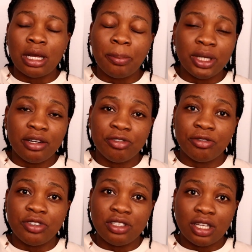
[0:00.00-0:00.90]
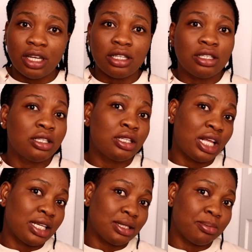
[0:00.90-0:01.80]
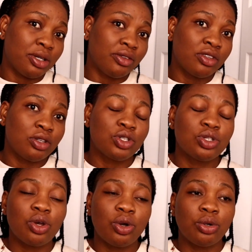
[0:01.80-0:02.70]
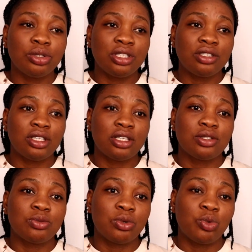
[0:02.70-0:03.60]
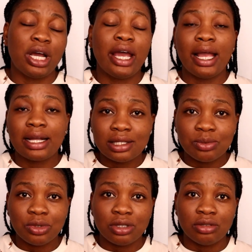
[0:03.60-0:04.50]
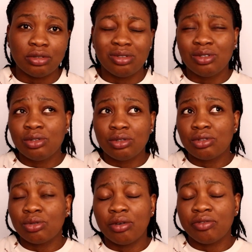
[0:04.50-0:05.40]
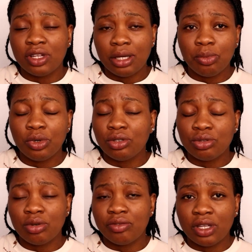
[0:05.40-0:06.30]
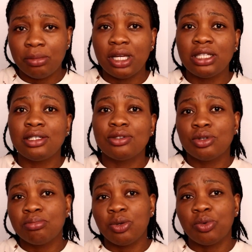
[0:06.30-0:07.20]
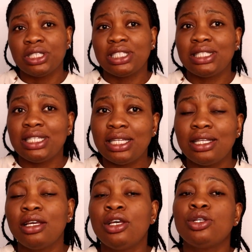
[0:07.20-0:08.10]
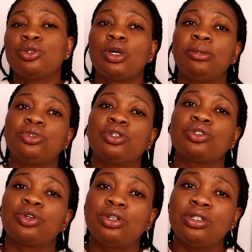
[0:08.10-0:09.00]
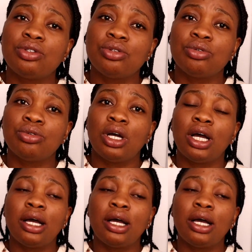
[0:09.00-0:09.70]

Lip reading: applied for visa last month. So this is what I asked one or two of them, and they told me what they did. So I'm just going to